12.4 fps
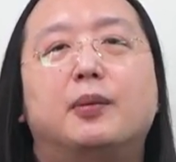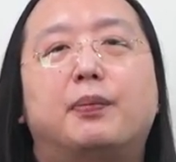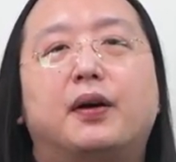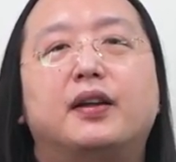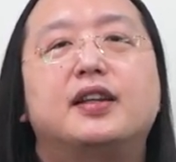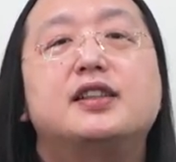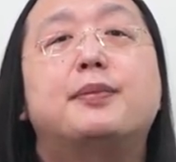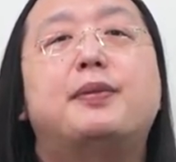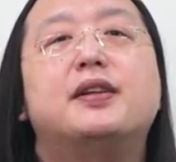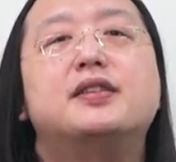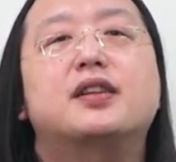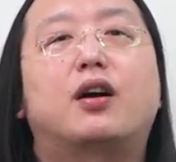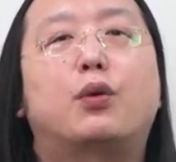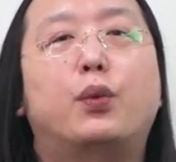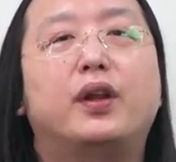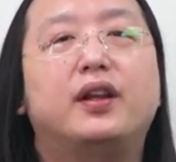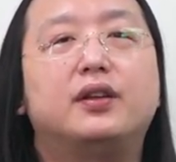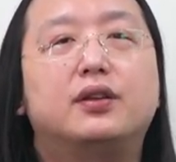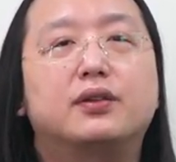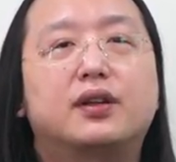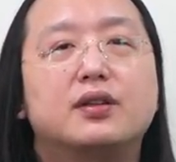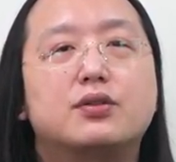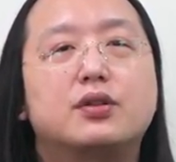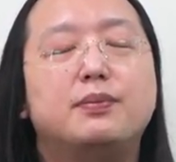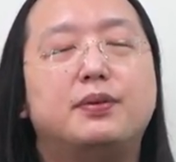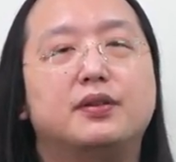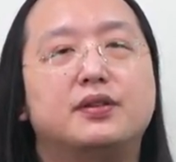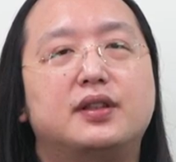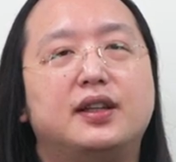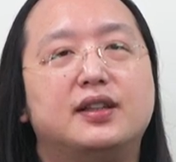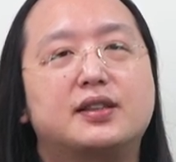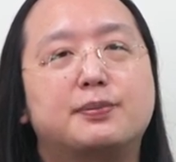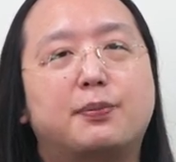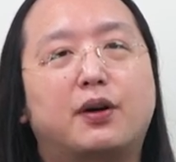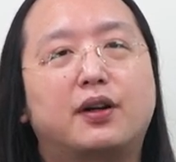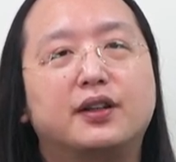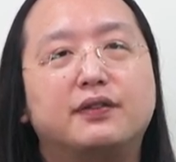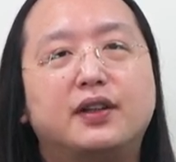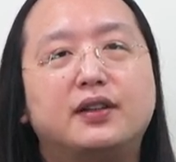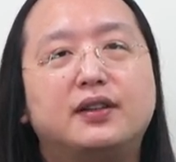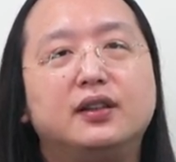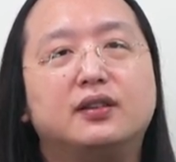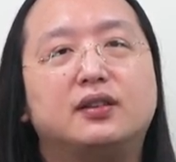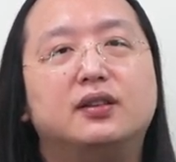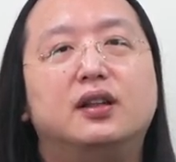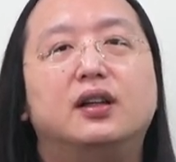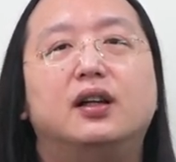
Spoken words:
Participants are willing to contribute. It's part of the deal.